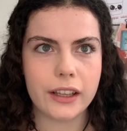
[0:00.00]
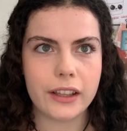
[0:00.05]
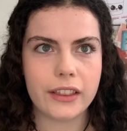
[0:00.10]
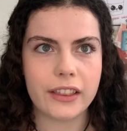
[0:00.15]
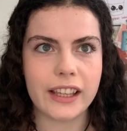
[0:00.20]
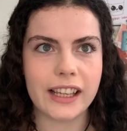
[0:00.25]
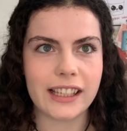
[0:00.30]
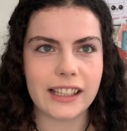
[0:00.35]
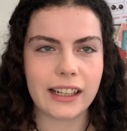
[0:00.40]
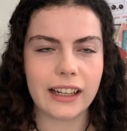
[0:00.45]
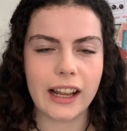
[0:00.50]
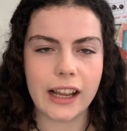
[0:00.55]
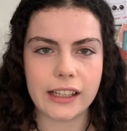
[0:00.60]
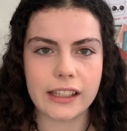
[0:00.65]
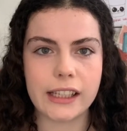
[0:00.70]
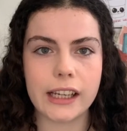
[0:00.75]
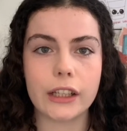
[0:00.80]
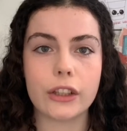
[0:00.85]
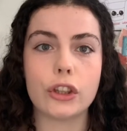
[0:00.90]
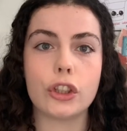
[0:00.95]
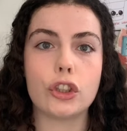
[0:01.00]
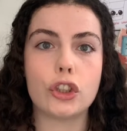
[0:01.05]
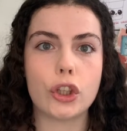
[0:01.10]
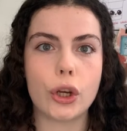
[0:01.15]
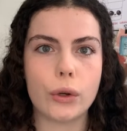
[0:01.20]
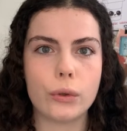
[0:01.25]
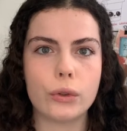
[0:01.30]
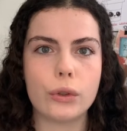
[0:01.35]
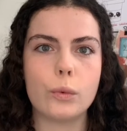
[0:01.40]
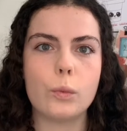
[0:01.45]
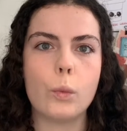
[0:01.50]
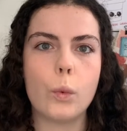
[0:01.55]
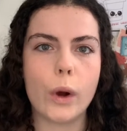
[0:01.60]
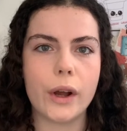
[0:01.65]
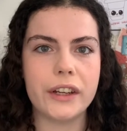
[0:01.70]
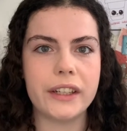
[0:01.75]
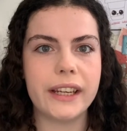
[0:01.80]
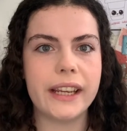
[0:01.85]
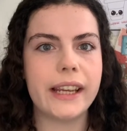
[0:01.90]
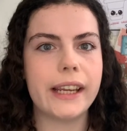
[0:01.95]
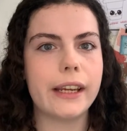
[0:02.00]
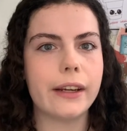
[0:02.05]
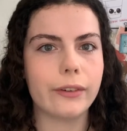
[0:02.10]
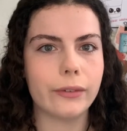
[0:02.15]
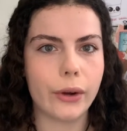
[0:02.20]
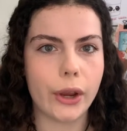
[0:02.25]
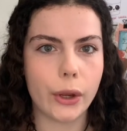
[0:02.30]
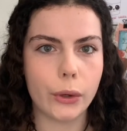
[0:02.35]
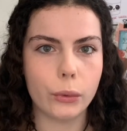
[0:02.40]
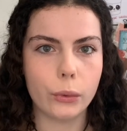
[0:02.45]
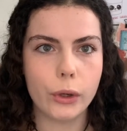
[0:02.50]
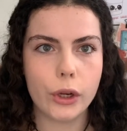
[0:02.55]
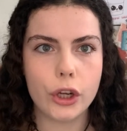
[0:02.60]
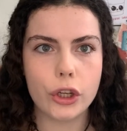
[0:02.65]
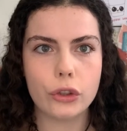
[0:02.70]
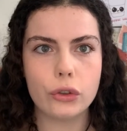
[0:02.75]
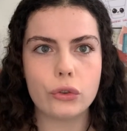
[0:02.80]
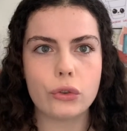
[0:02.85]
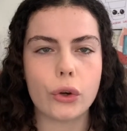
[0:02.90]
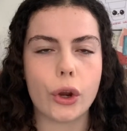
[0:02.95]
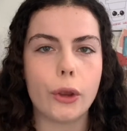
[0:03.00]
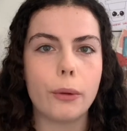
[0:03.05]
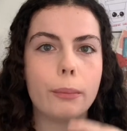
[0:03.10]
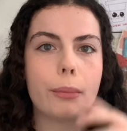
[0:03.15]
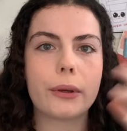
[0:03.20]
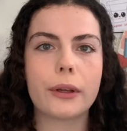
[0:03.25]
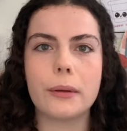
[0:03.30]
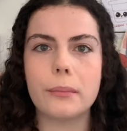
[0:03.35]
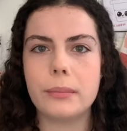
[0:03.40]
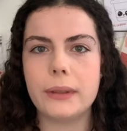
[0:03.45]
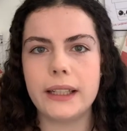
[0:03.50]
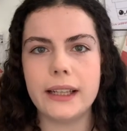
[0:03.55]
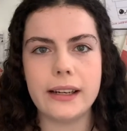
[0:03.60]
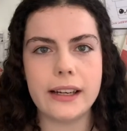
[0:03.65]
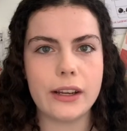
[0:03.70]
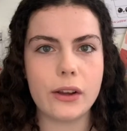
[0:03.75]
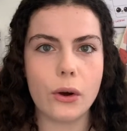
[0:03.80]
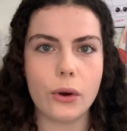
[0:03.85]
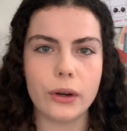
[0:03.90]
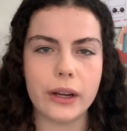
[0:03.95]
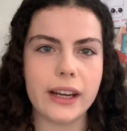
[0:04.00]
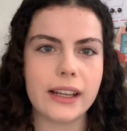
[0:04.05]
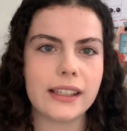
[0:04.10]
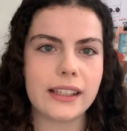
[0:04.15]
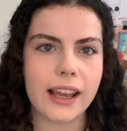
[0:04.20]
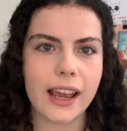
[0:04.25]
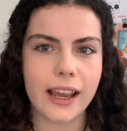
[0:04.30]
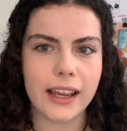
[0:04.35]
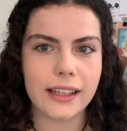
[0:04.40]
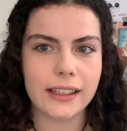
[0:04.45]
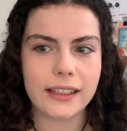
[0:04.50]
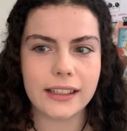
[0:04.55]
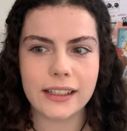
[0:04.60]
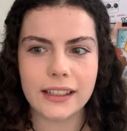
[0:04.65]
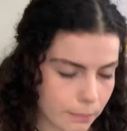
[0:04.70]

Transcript: this classic, the chosen one hero trope completely on its head.